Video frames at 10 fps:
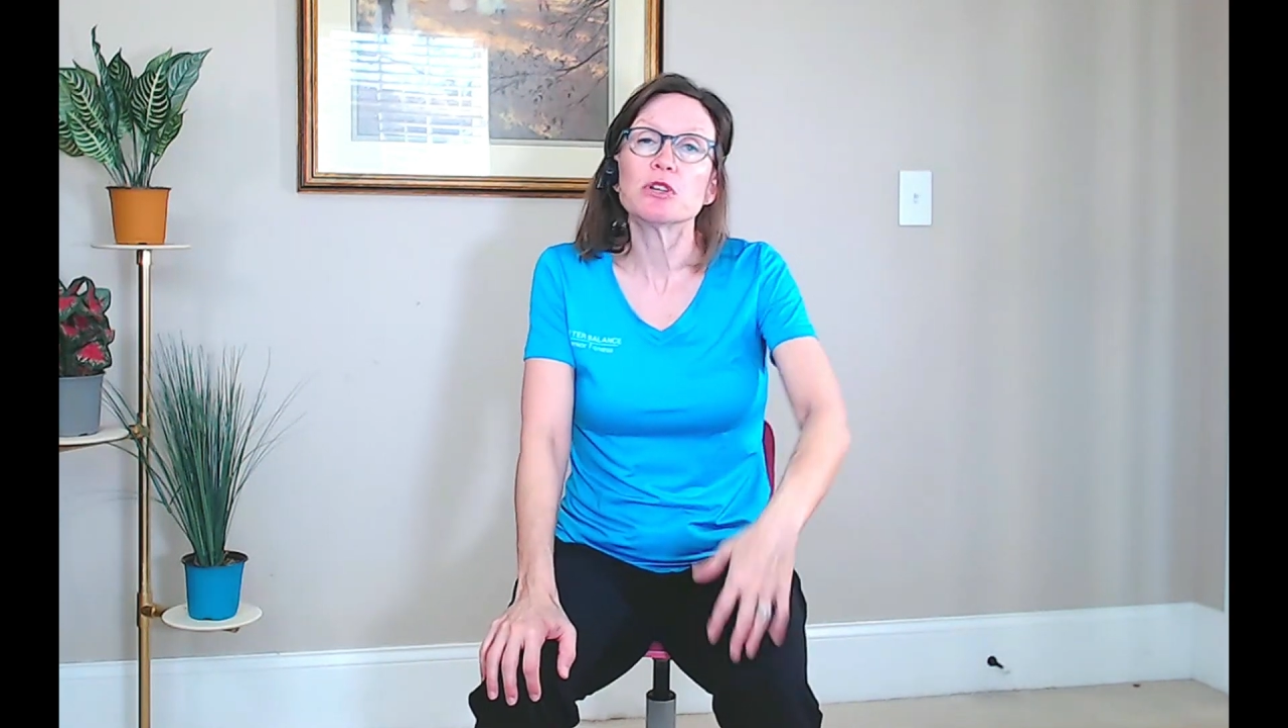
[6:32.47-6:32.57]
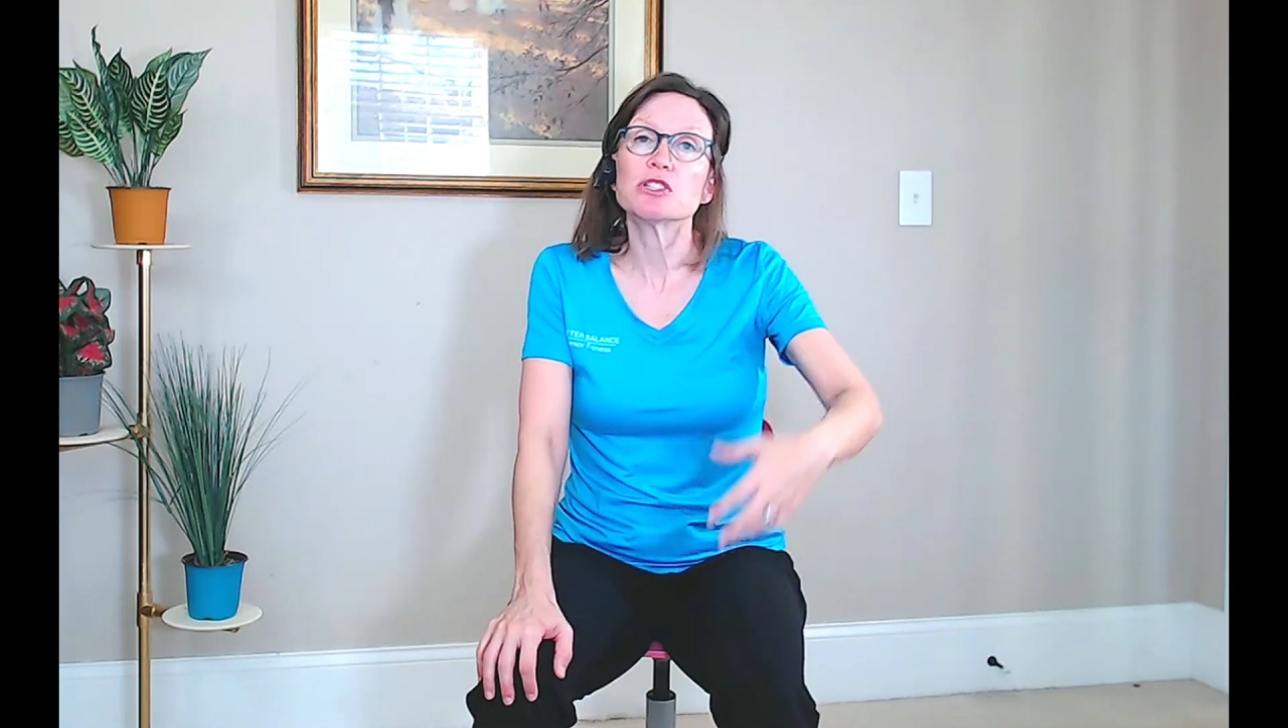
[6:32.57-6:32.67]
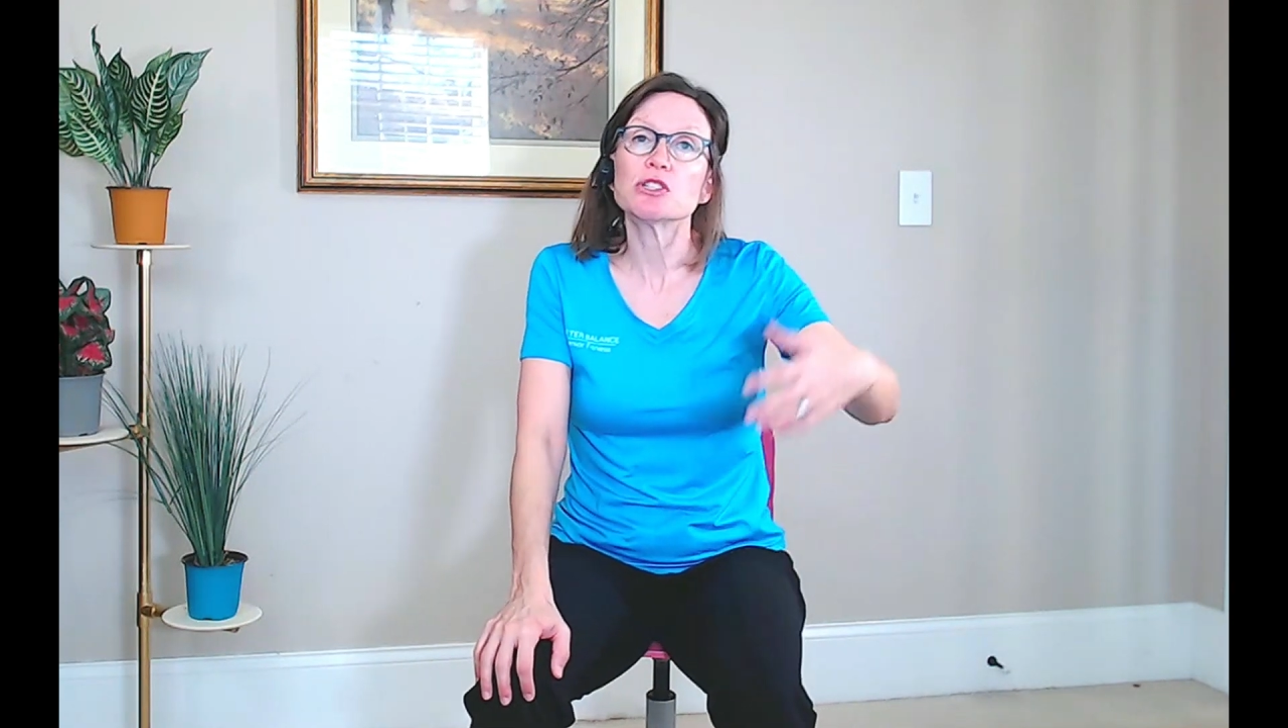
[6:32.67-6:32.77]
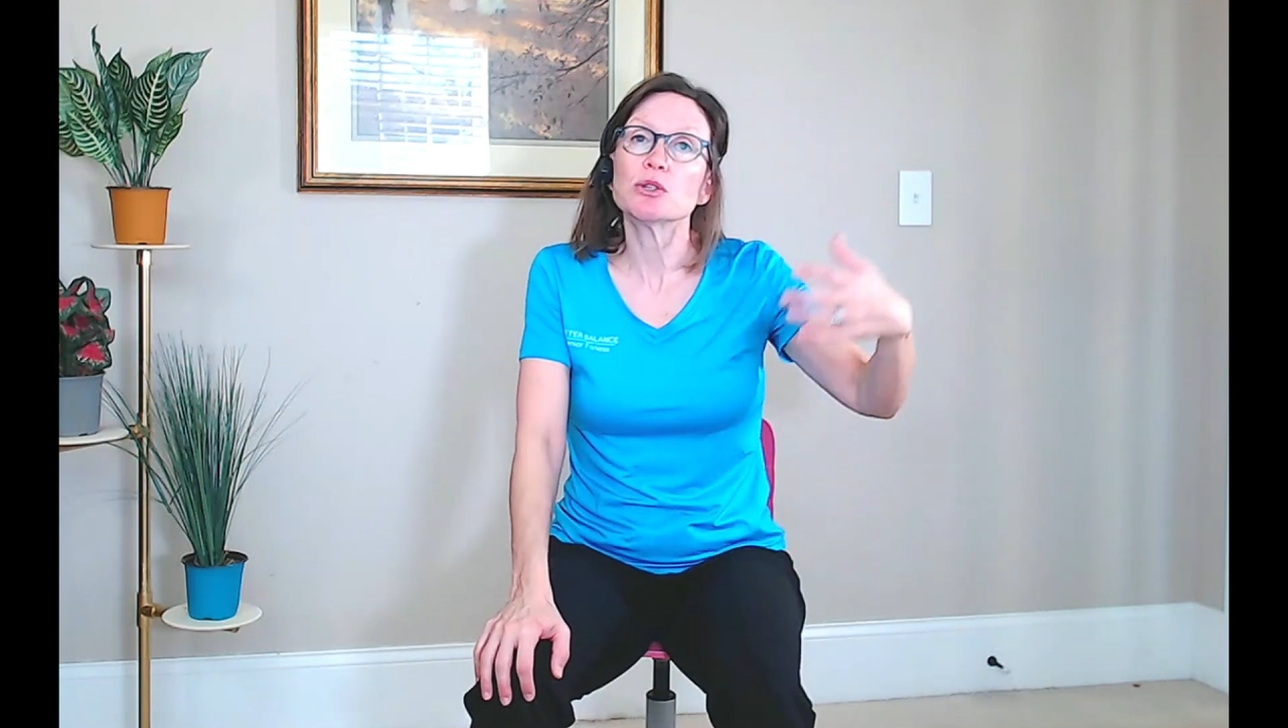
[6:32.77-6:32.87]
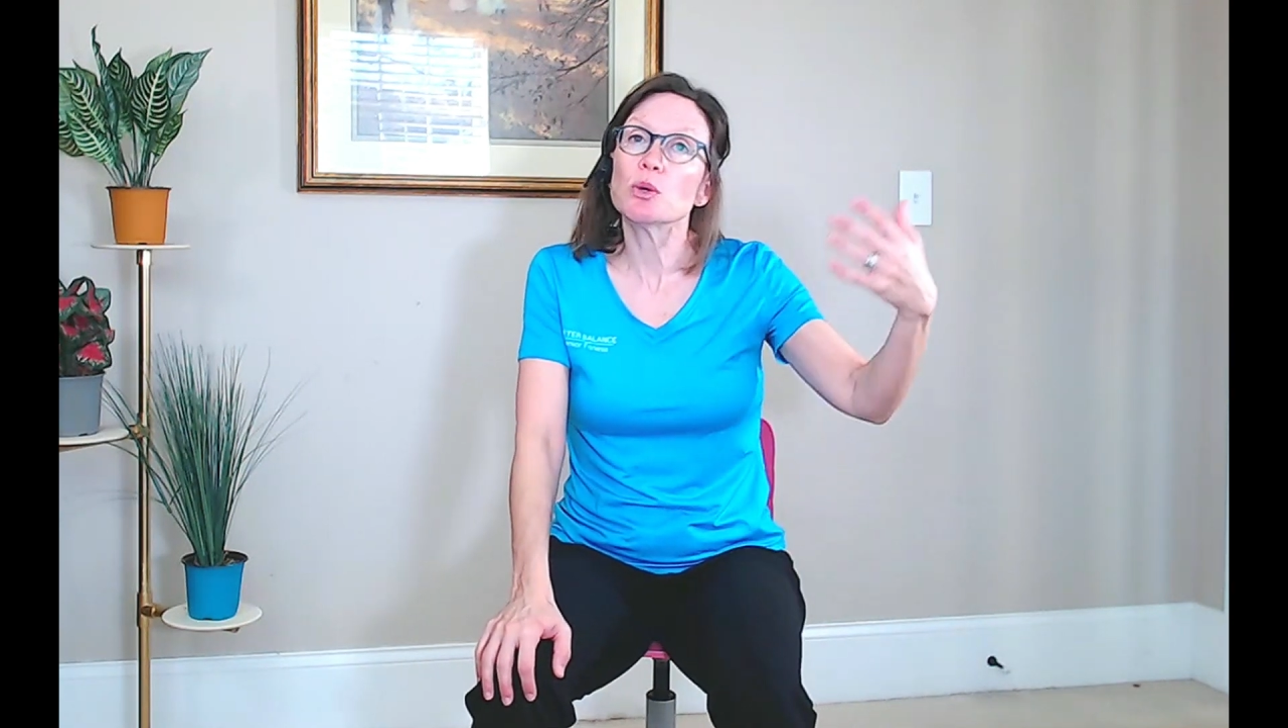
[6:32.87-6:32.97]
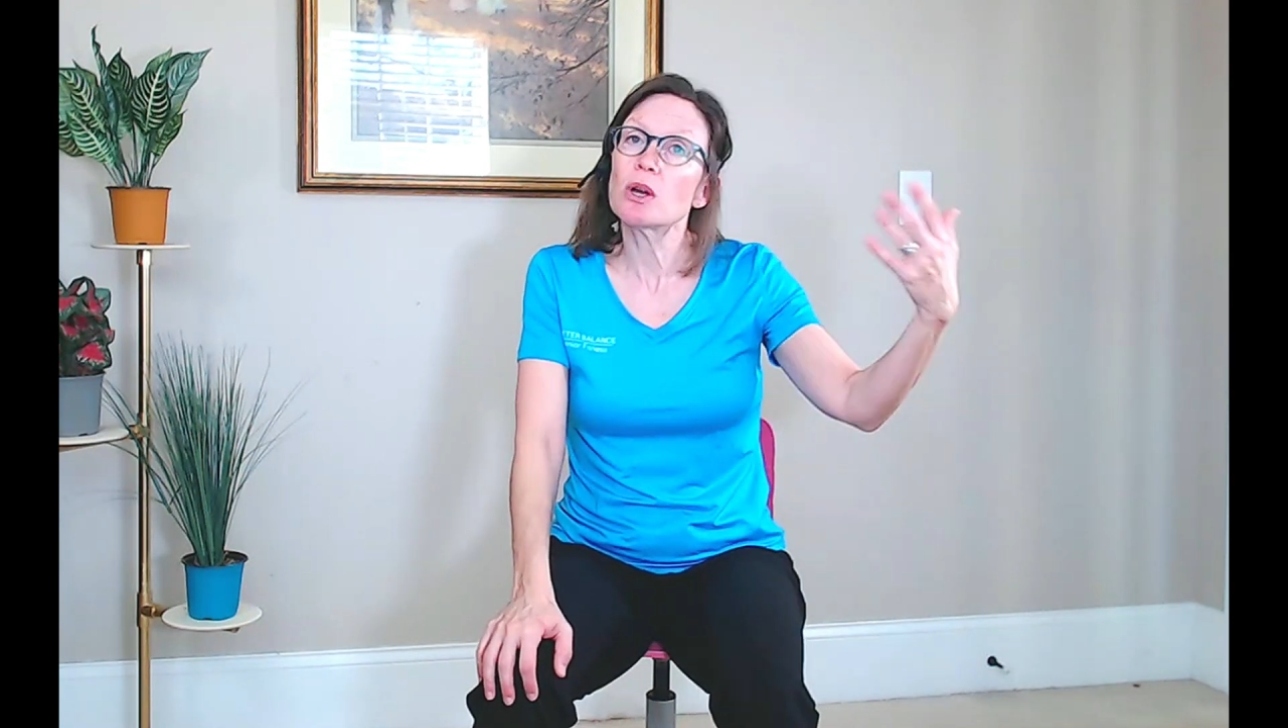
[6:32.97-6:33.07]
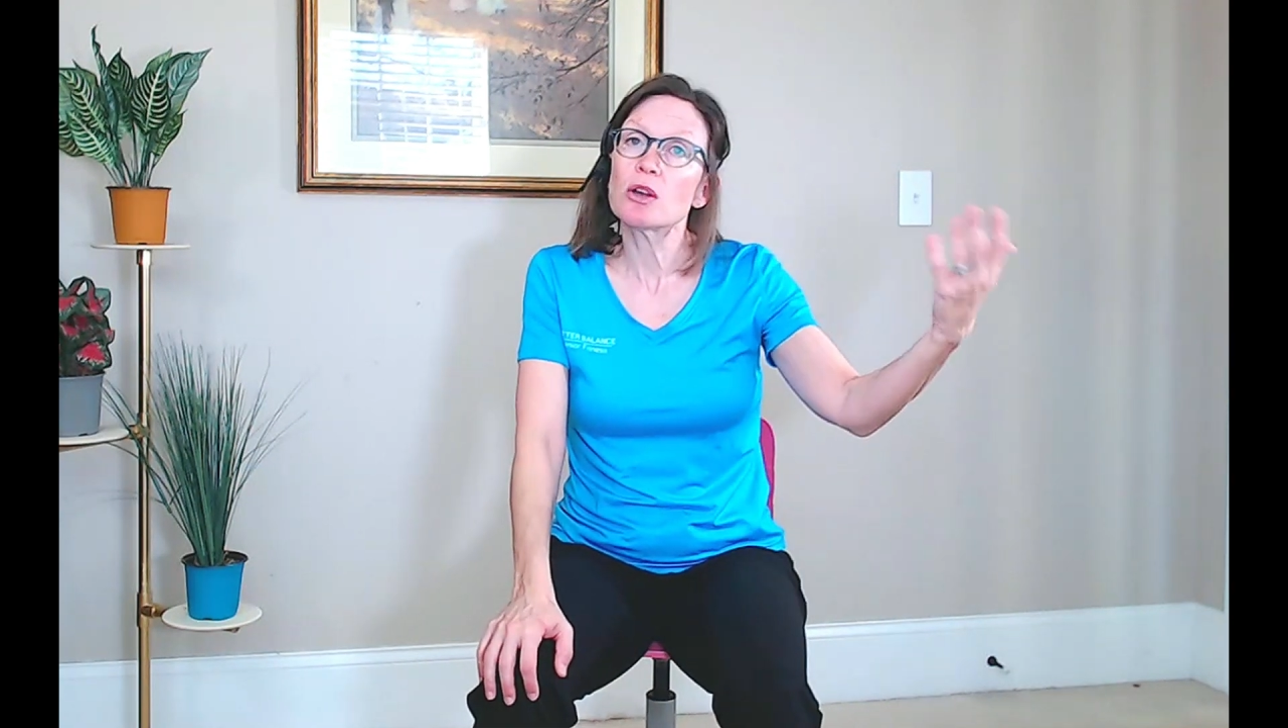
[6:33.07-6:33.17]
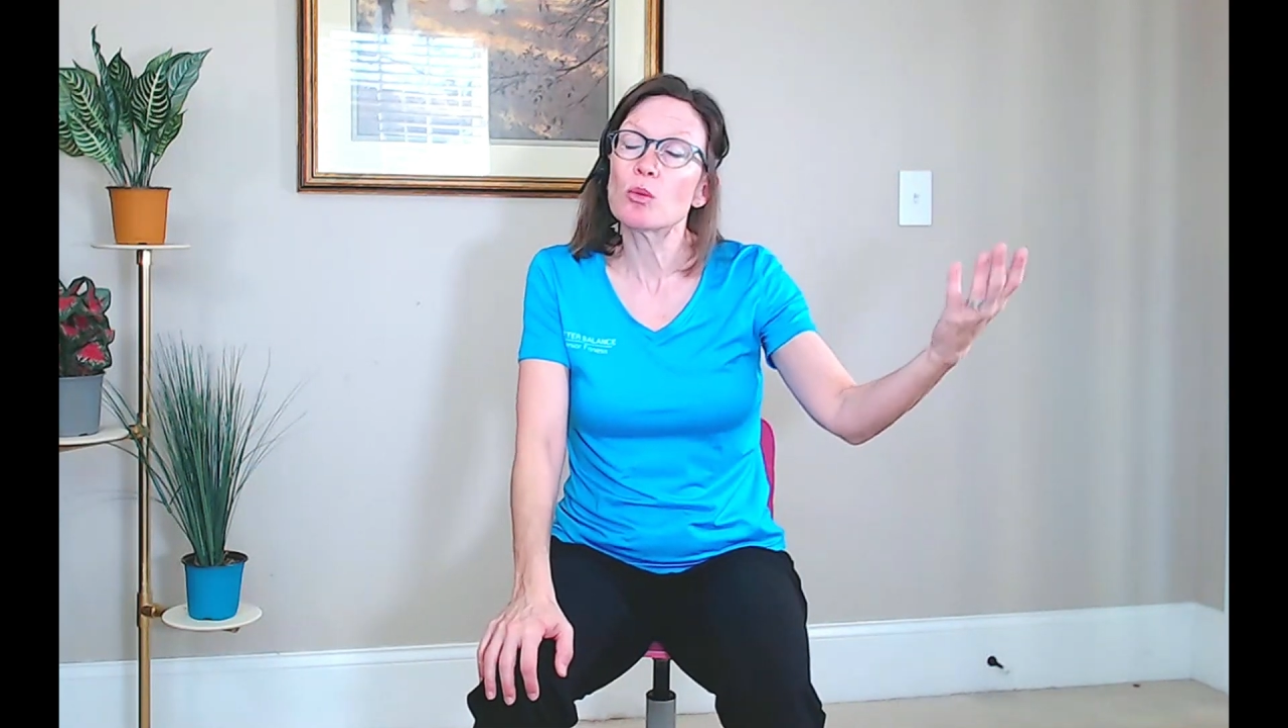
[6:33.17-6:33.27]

would do